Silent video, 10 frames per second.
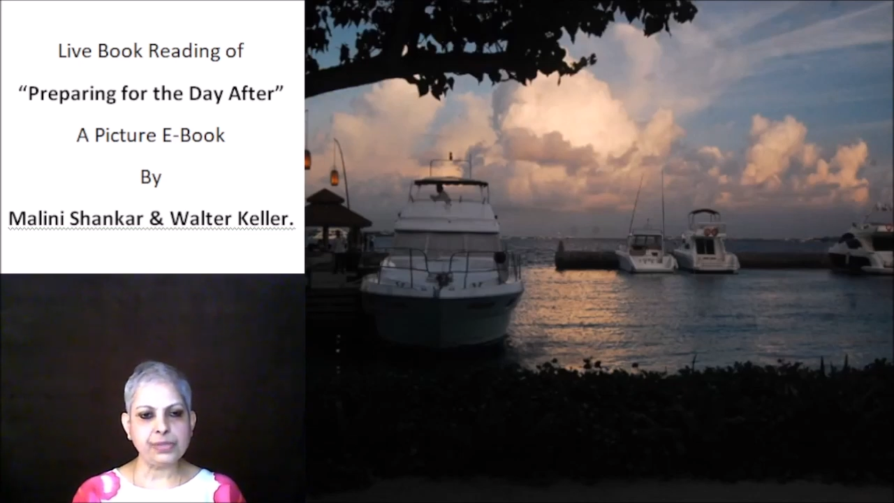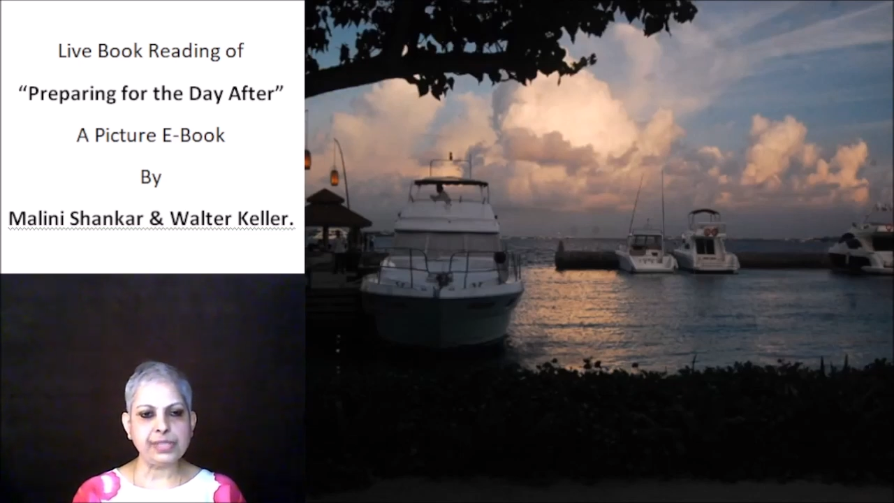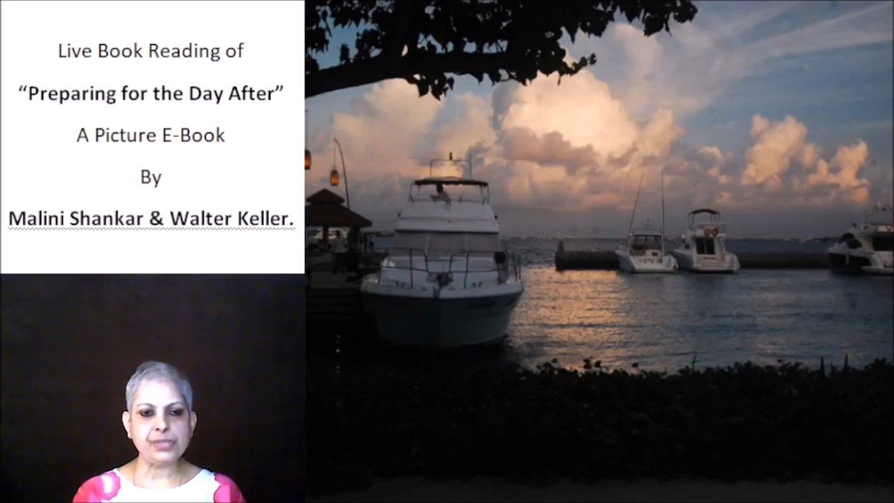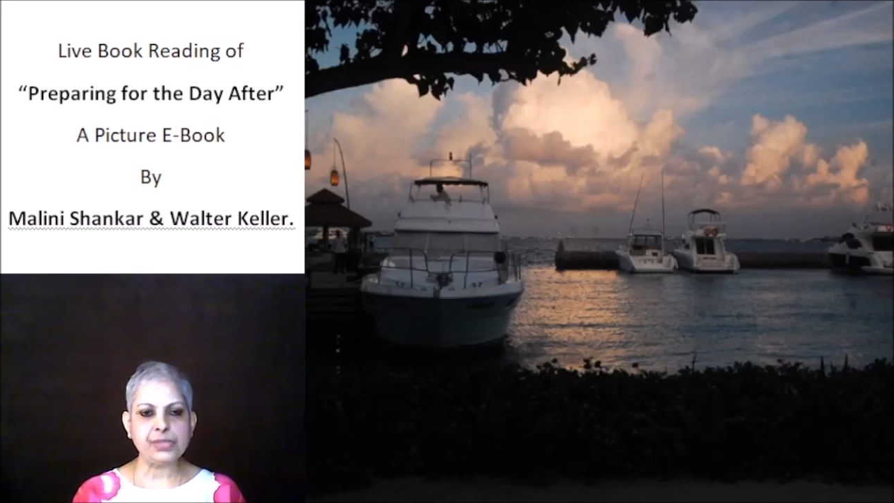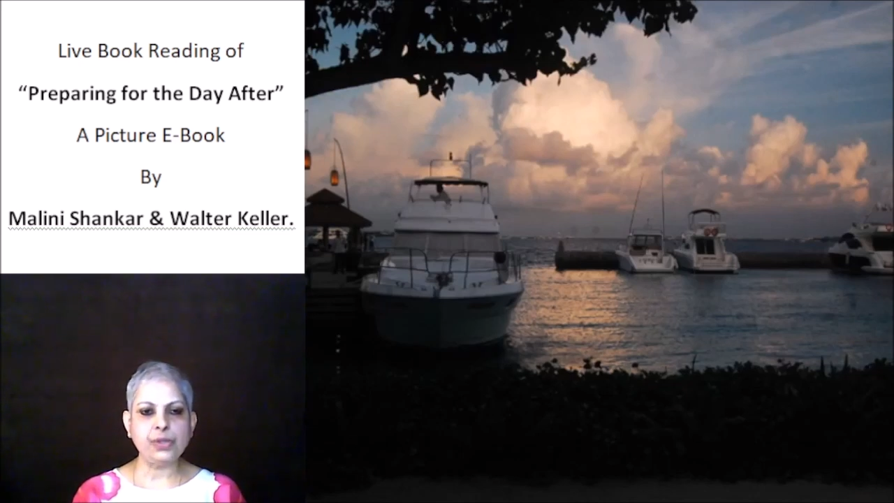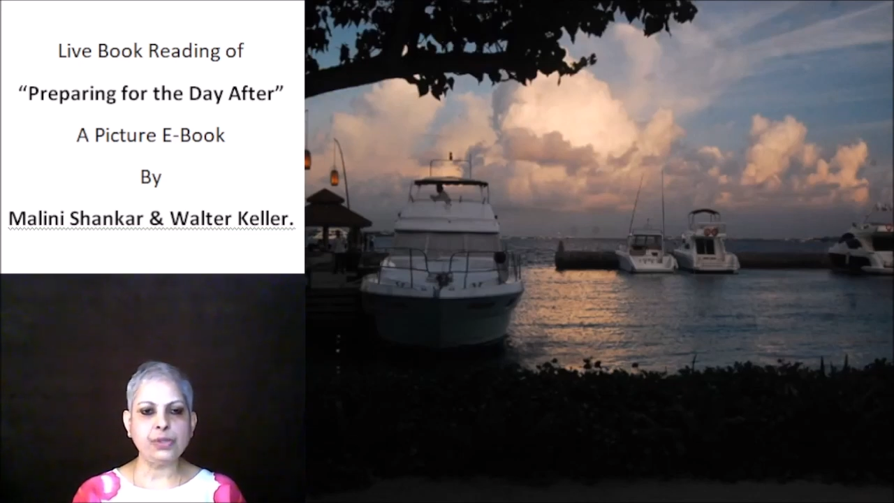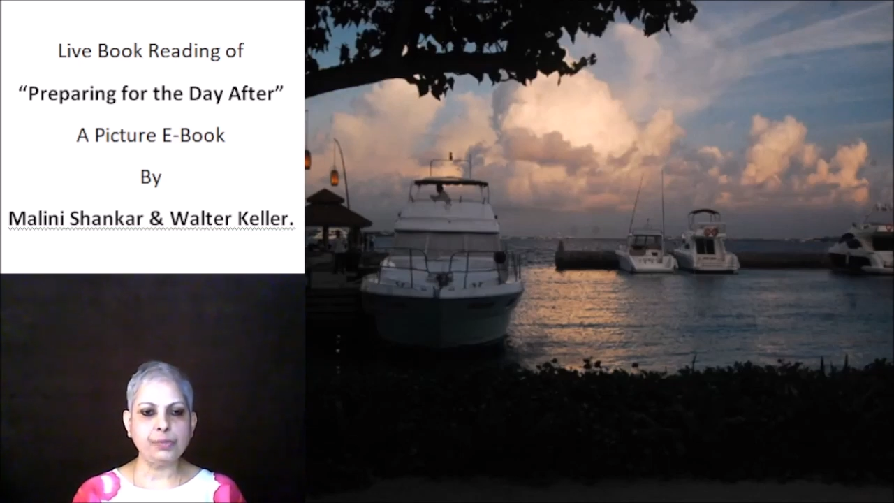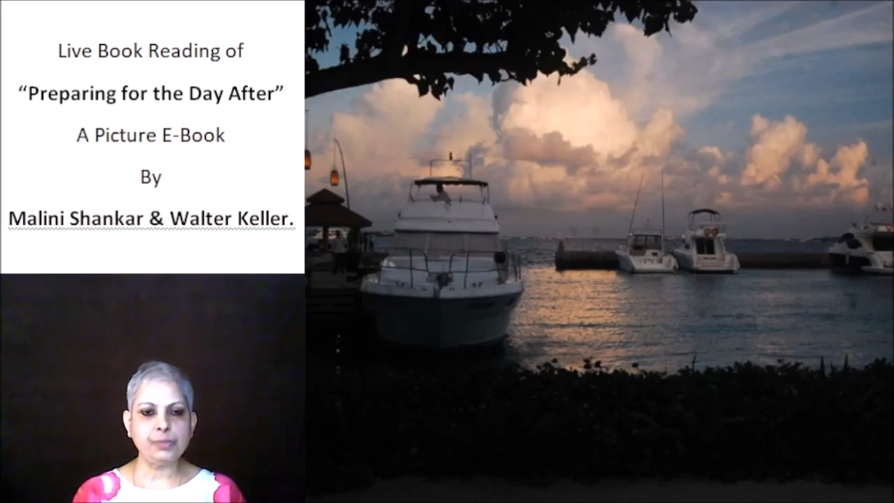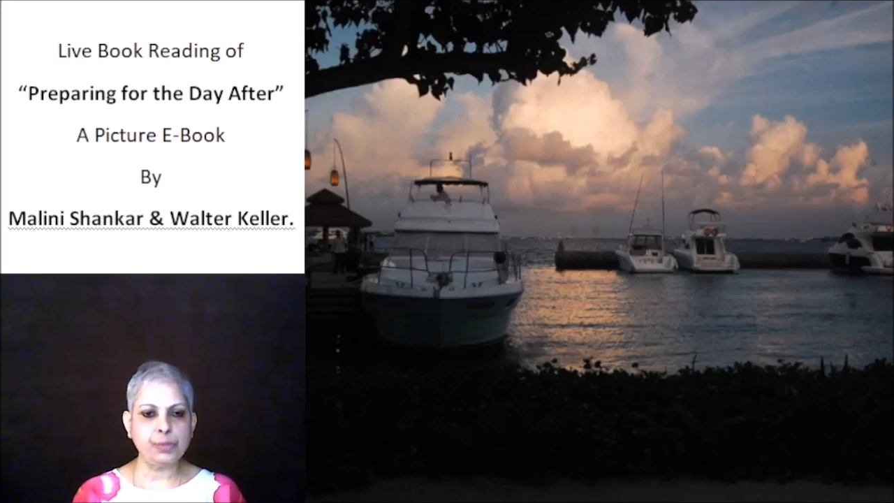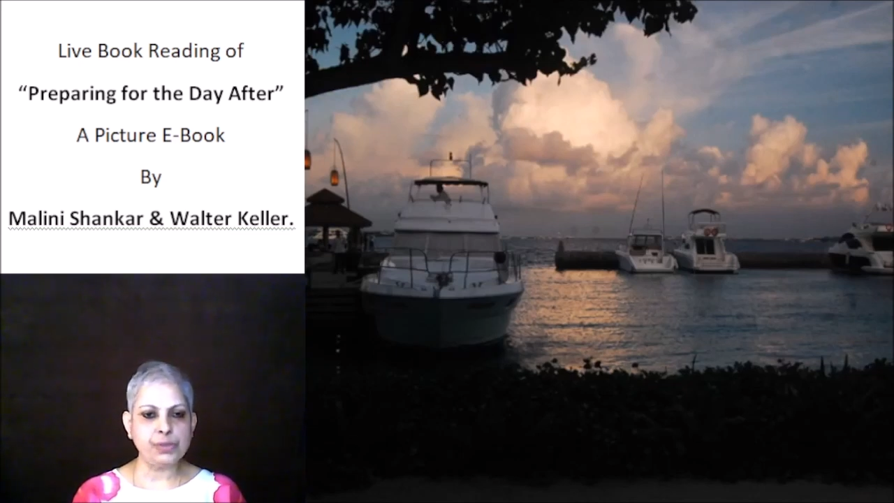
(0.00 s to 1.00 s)
installed
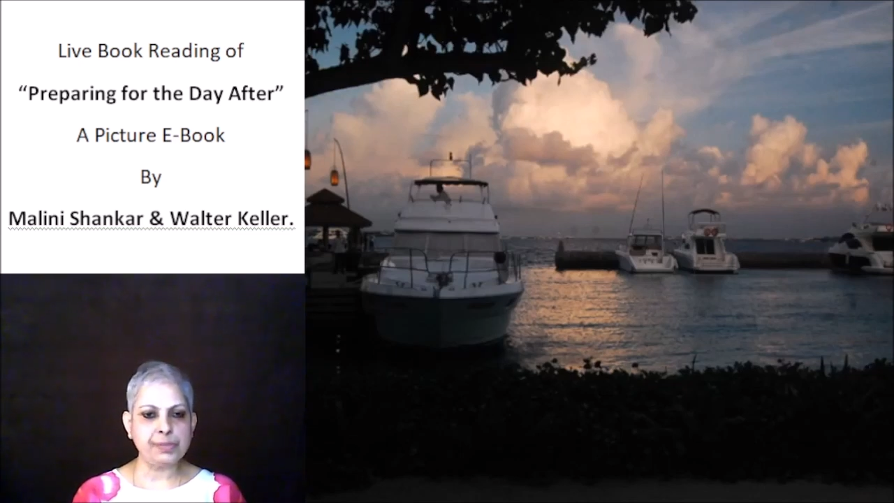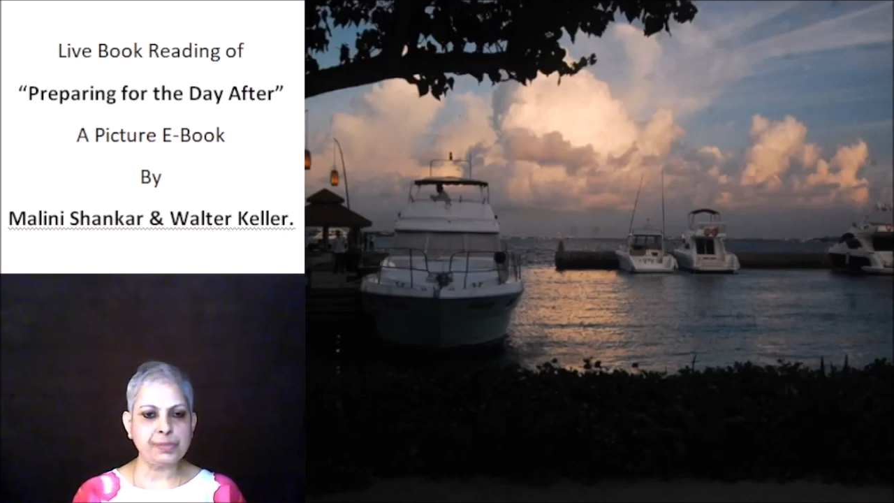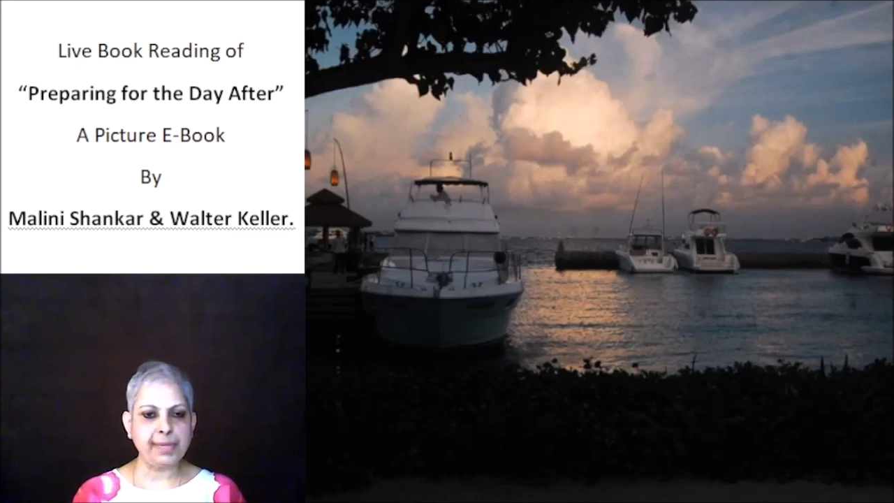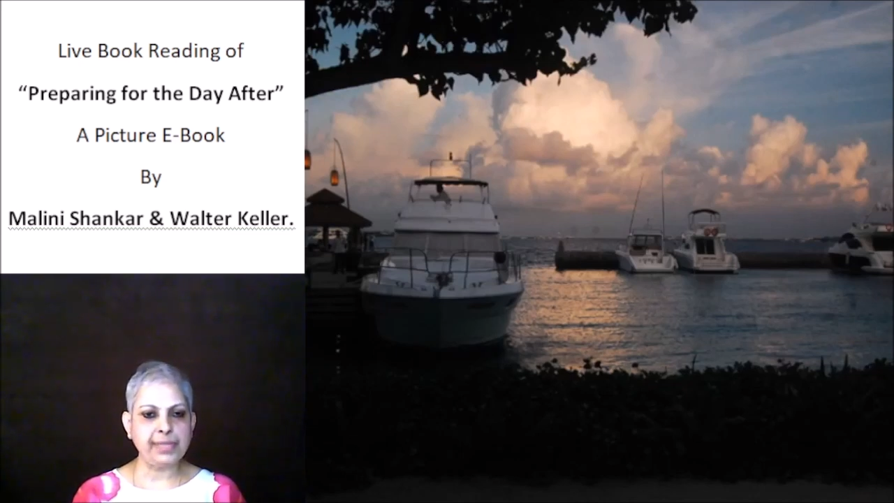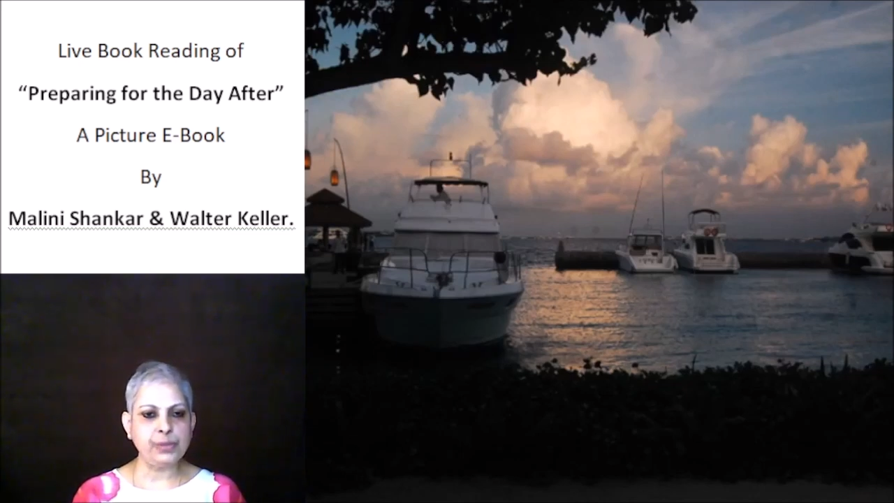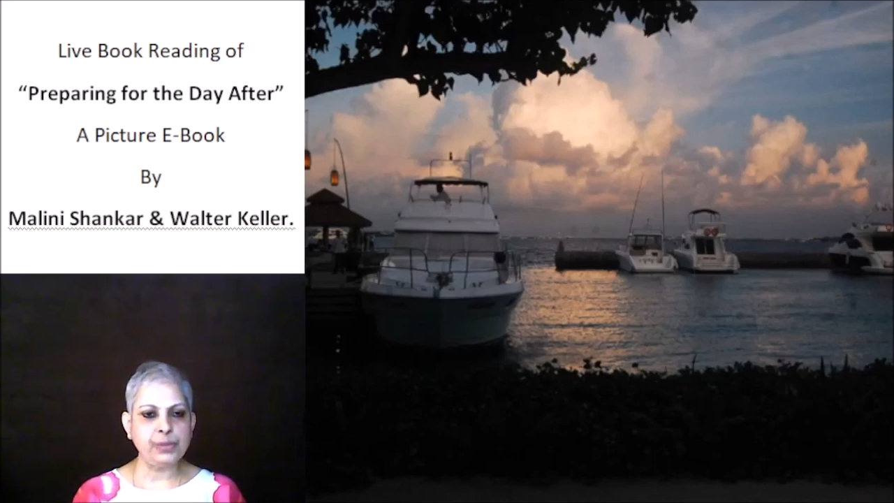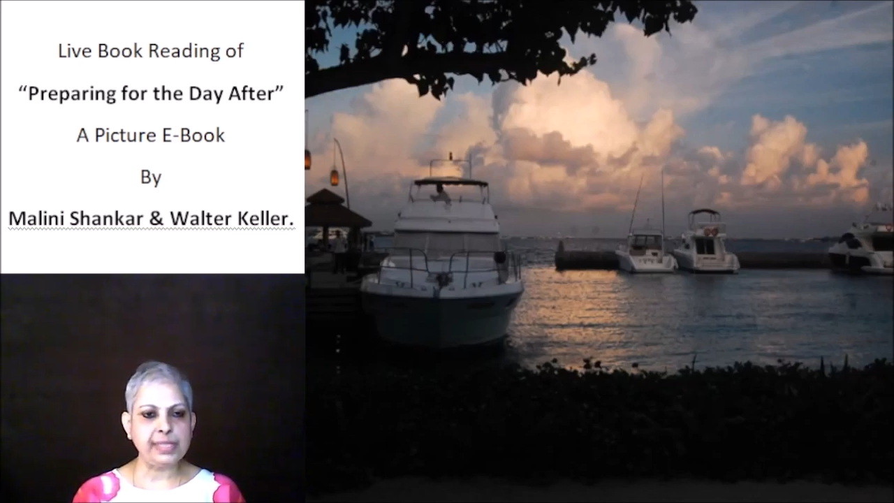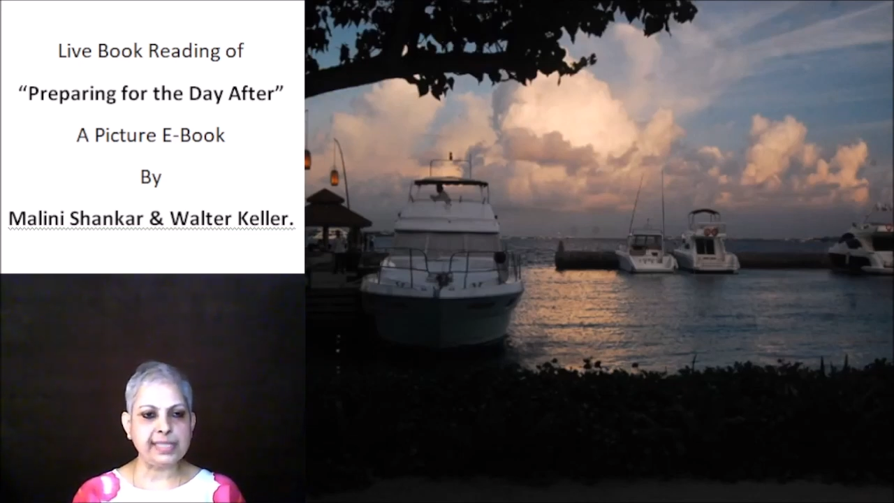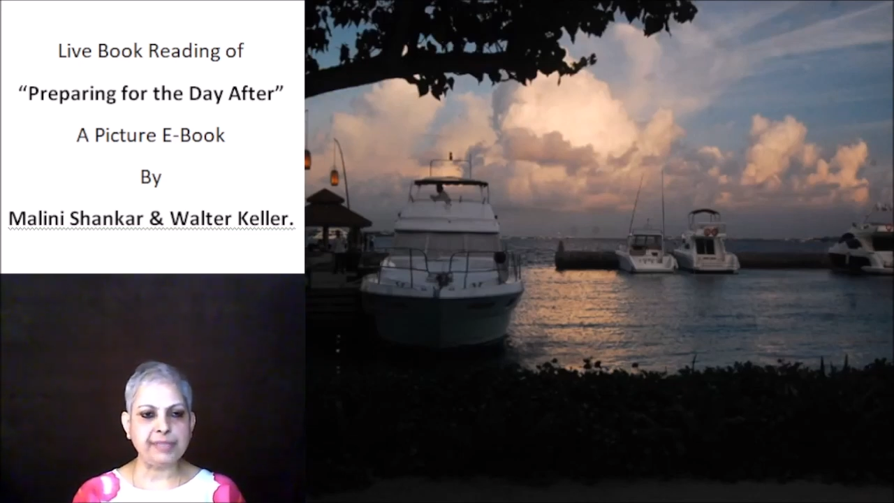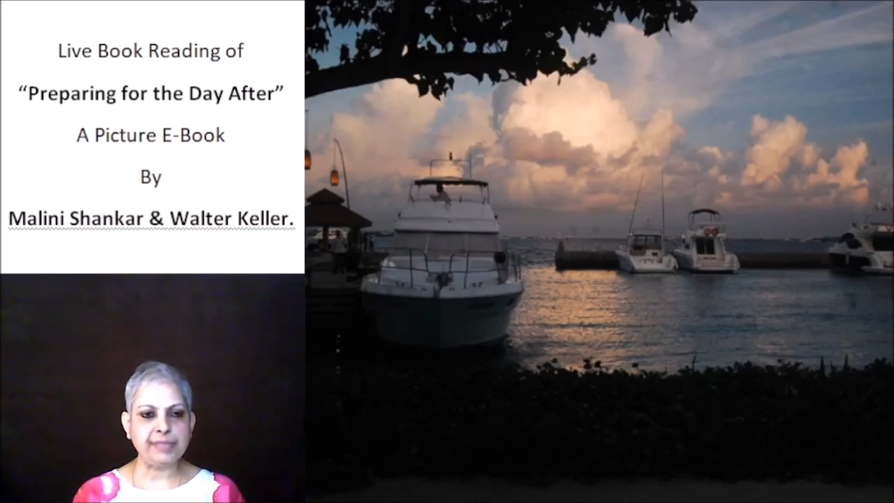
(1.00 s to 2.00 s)
on boats by
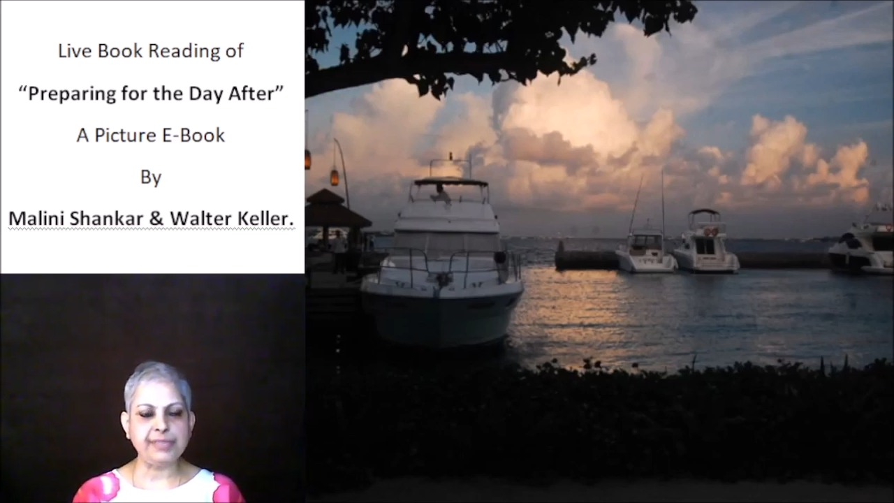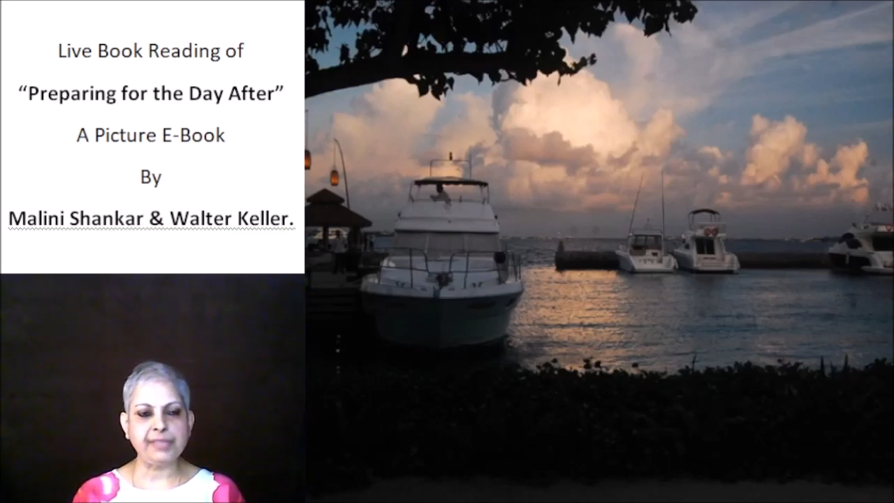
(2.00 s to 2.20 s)
UNICEF